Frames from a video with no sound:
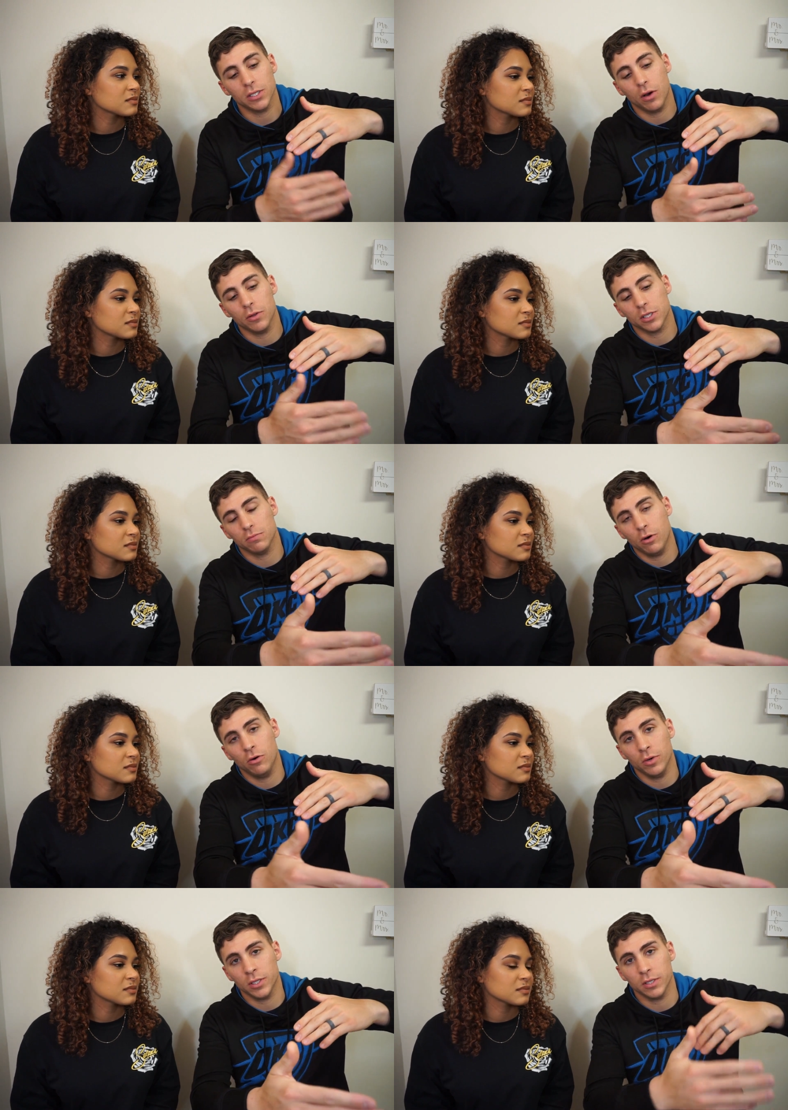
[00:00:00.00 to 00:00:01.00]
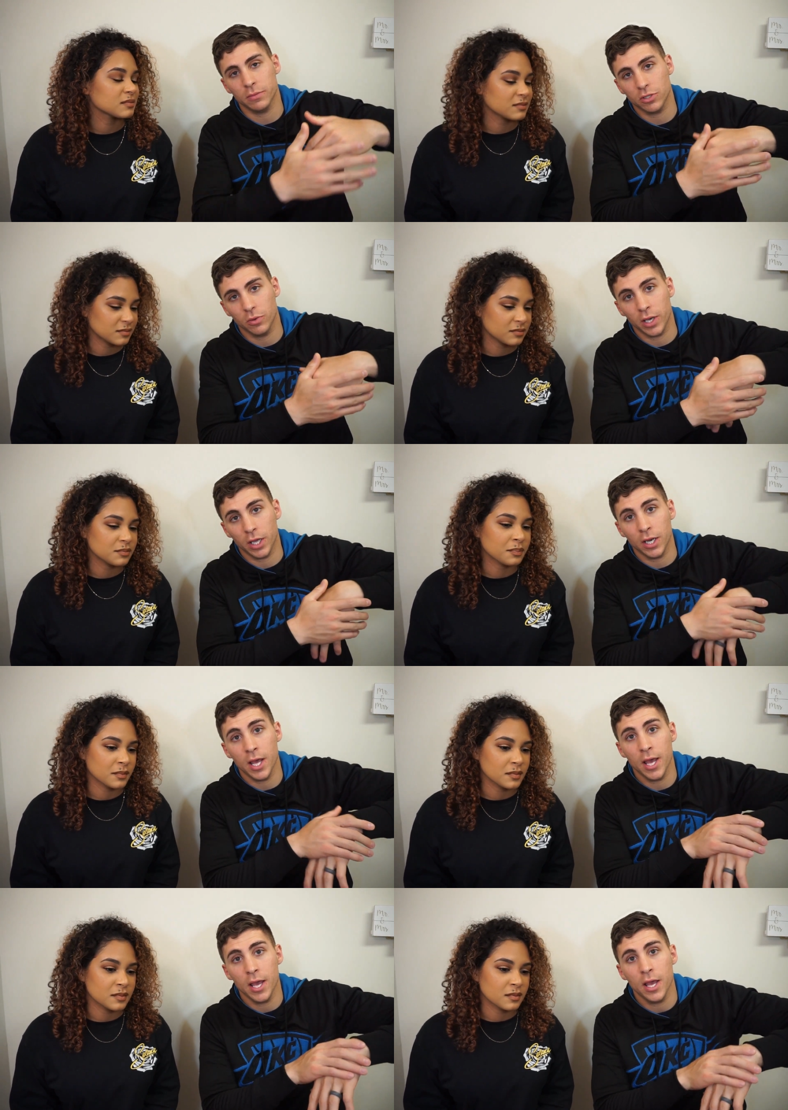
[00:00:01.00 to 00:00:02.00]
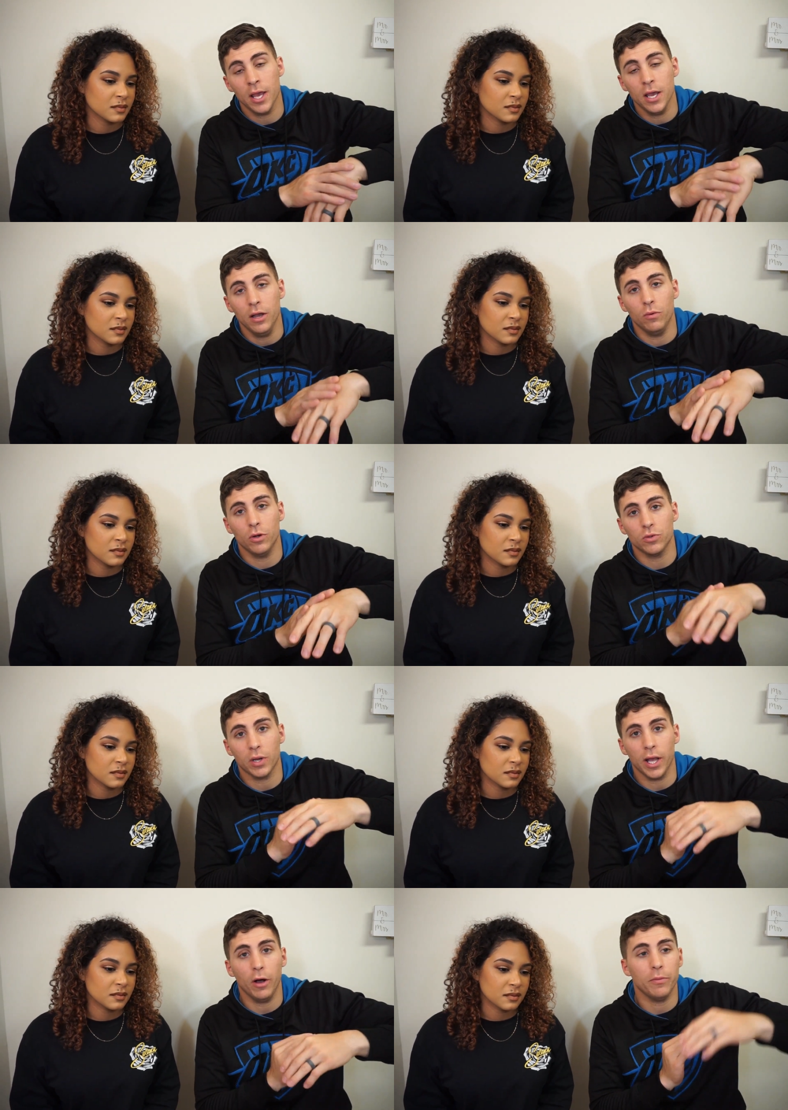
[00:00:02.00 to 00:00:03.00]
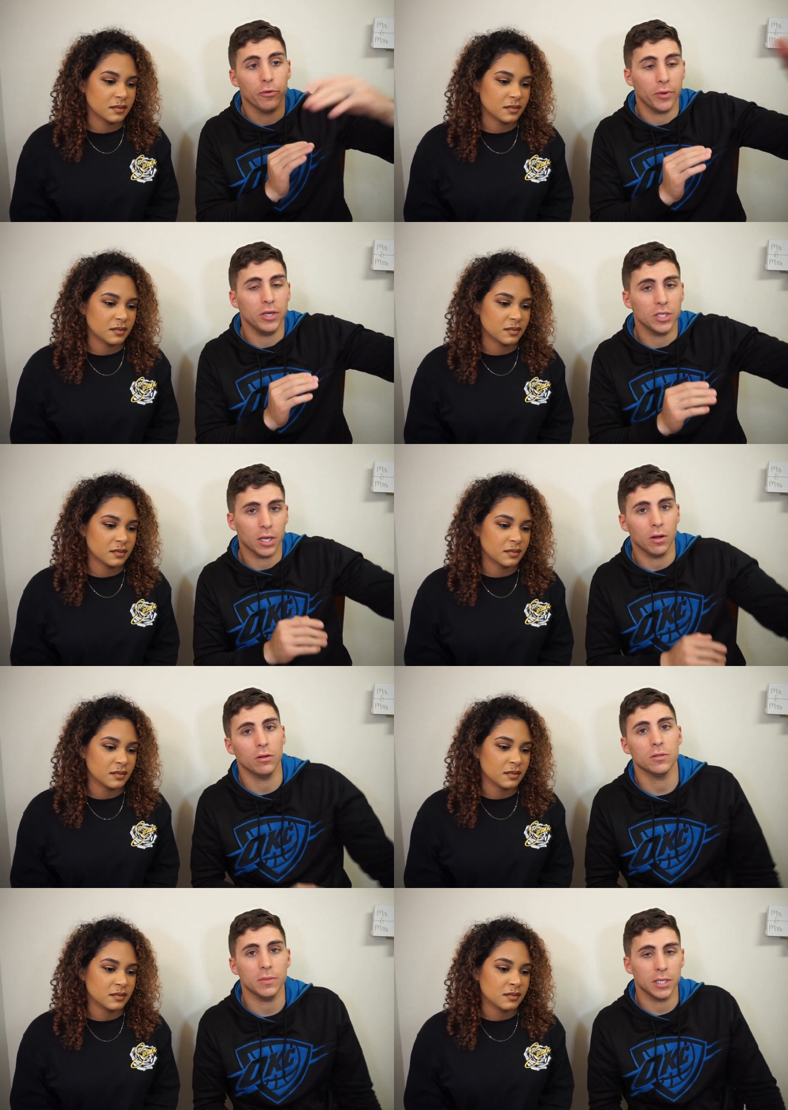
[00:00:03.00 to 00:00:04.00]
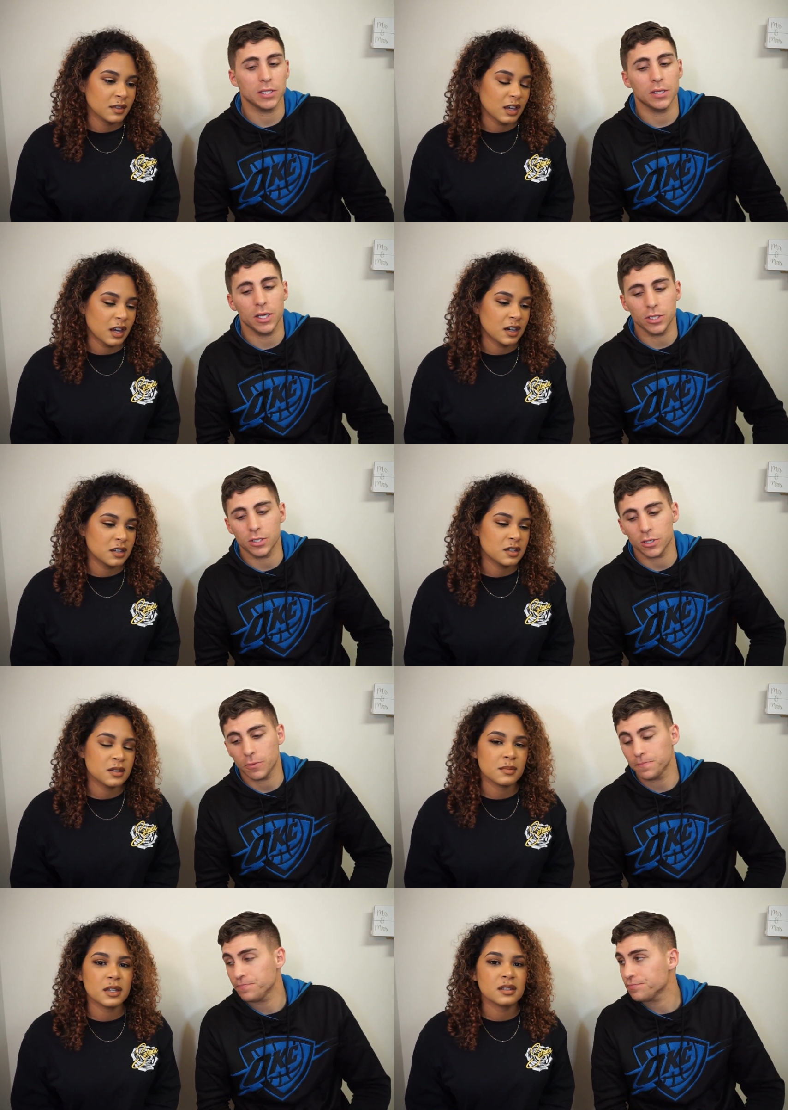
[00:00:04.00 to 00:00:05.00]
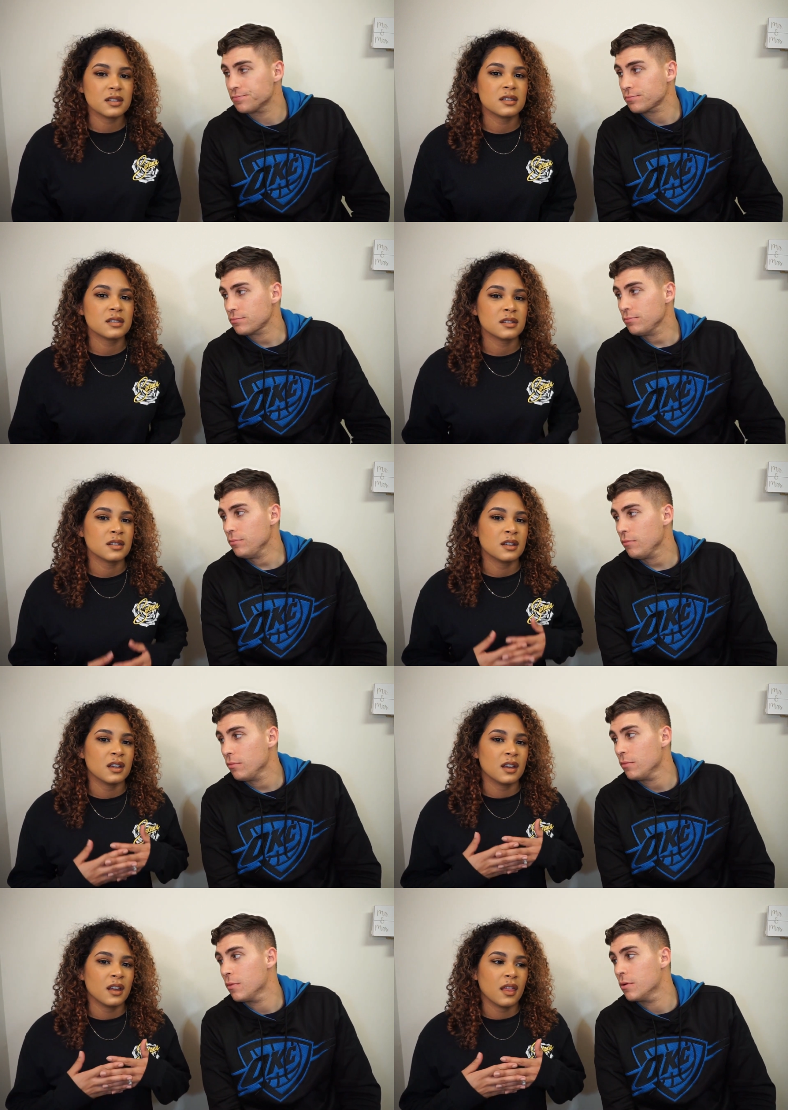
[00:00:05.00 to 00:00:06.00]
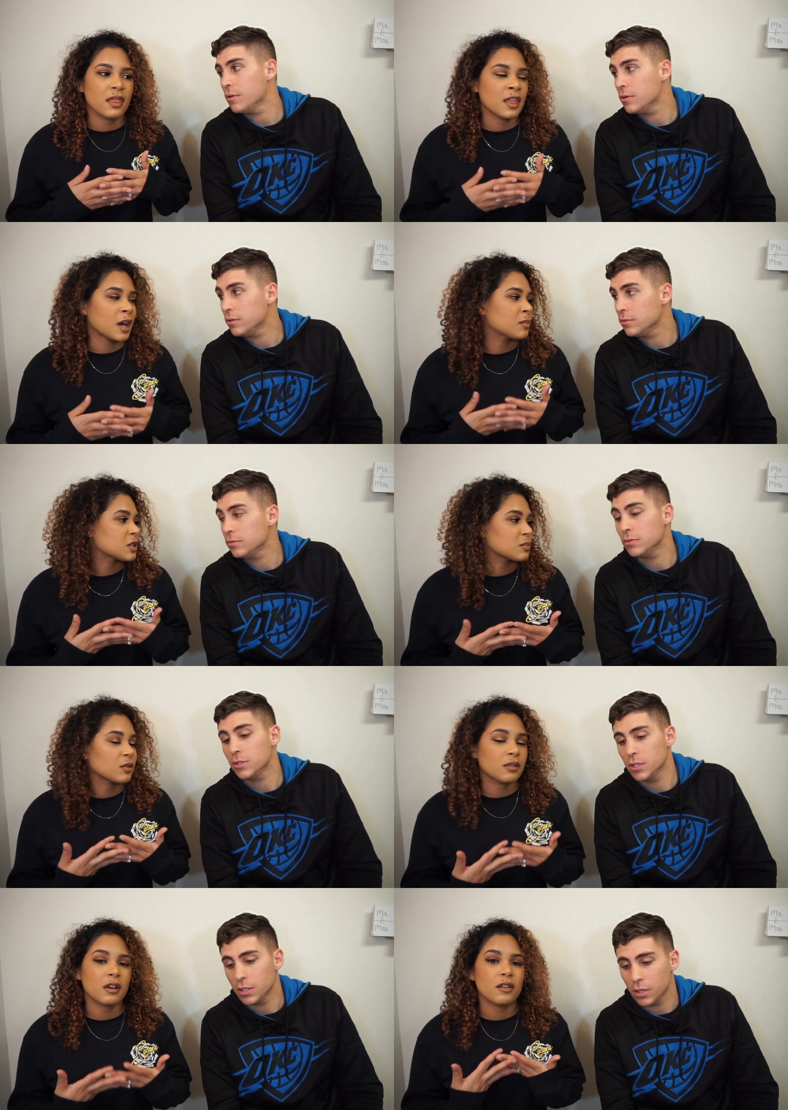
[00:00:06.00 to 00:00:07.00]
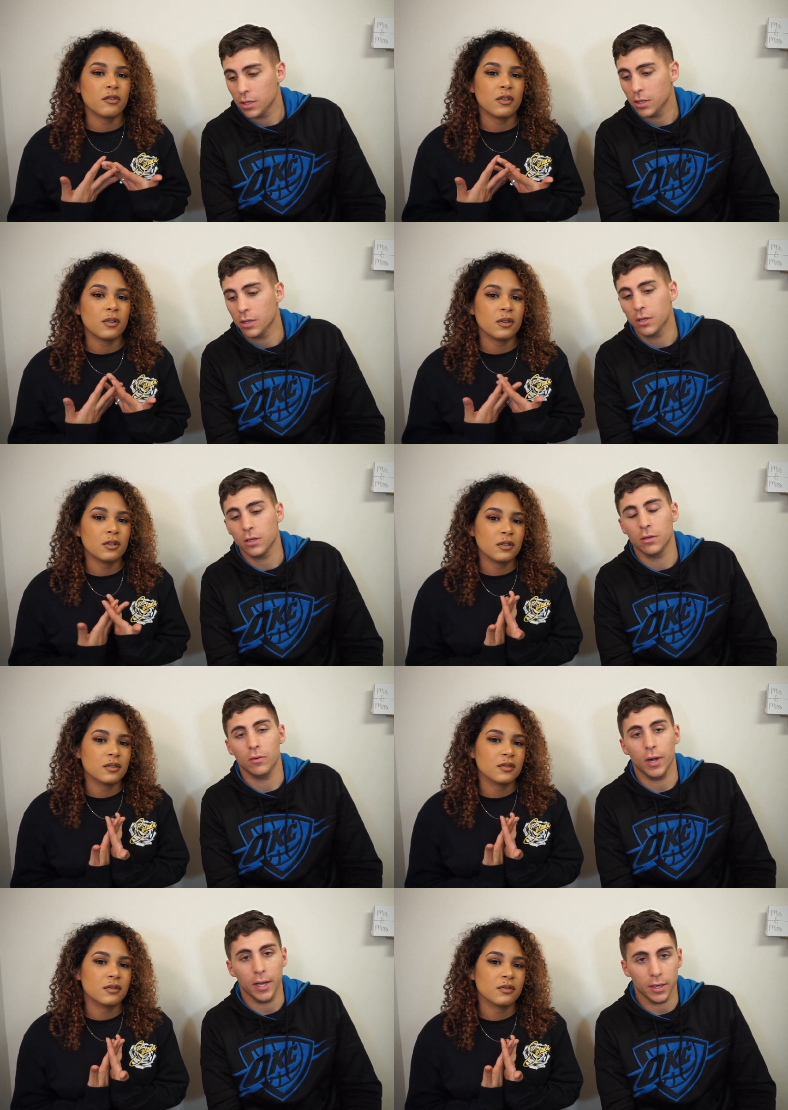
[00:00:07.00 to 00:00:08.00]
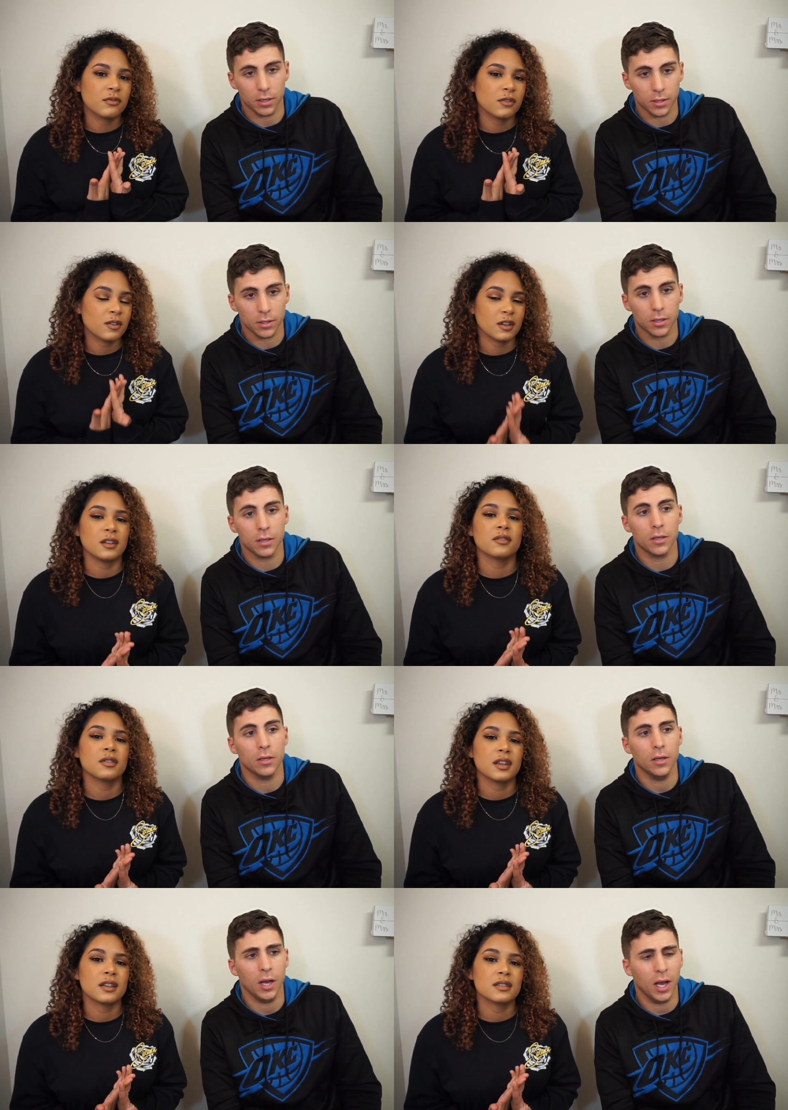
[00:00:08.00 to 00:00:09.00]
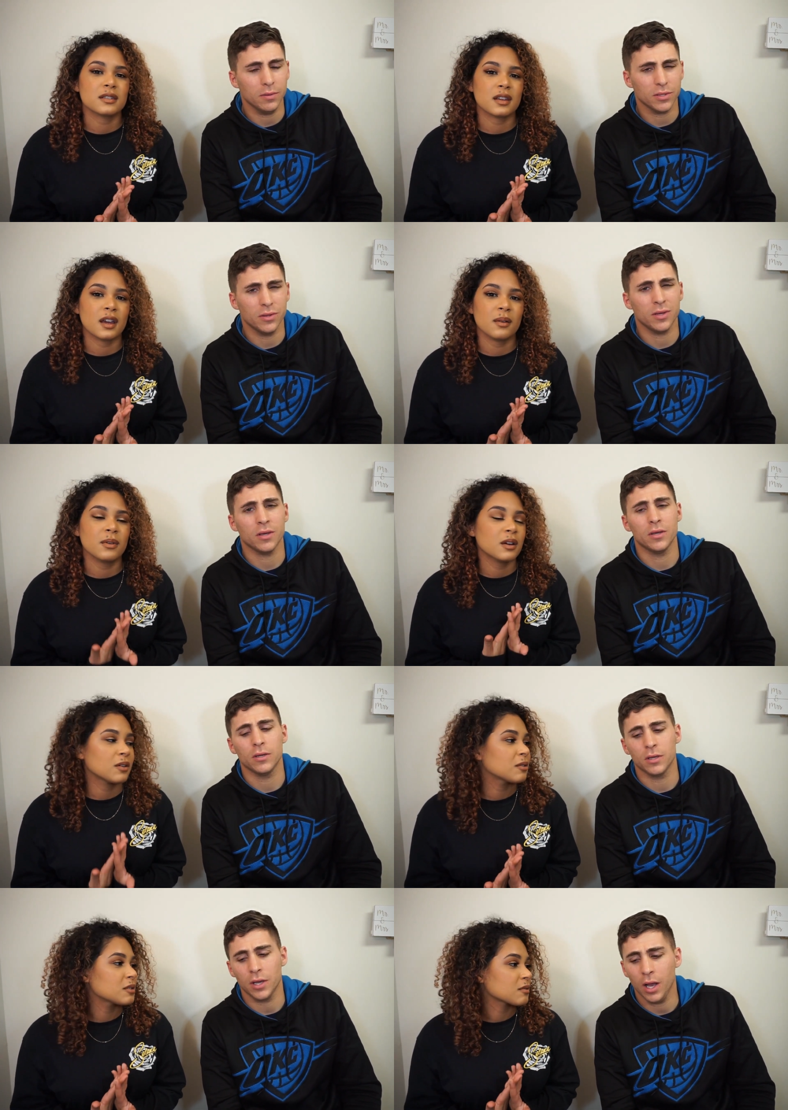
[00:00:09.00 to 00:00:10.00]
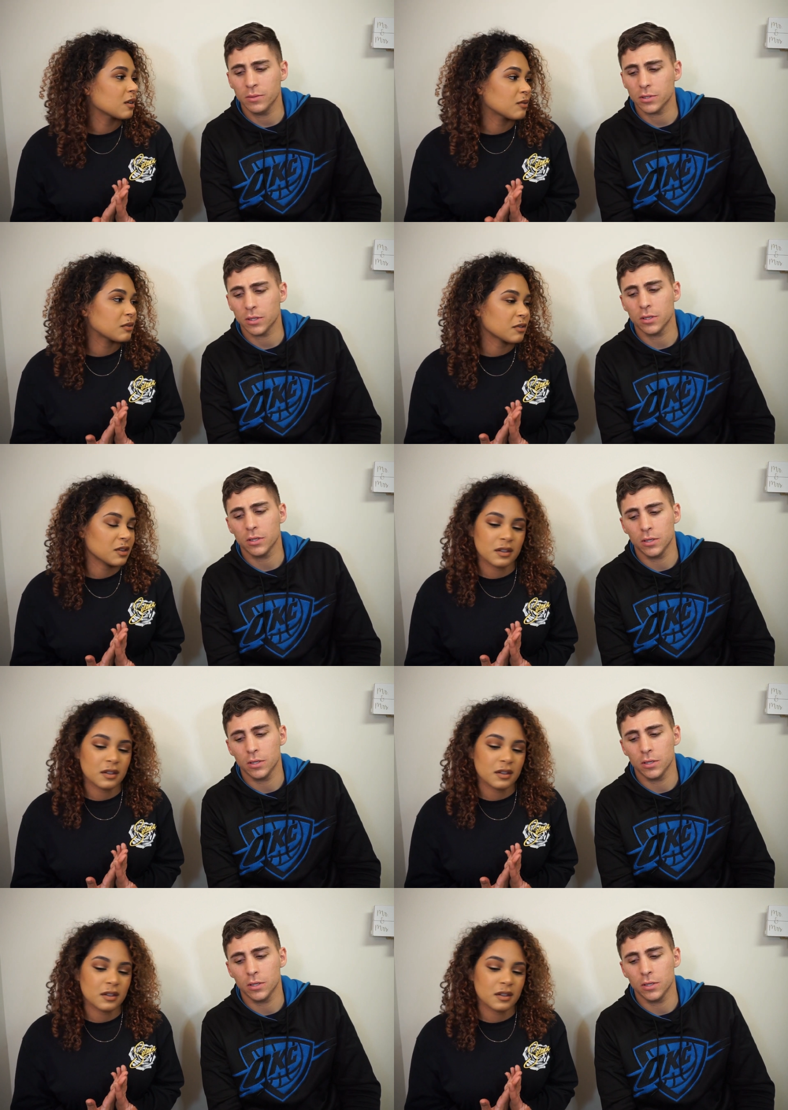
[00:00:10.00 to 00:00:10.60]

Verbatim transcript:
Speaker 1: all the small ones in between, which would help you reach the ultimate destination. And it just
Speaker 2: makes us that much more grateful right. for the little things. Absolutely. And we are always grateful Absolutely. for the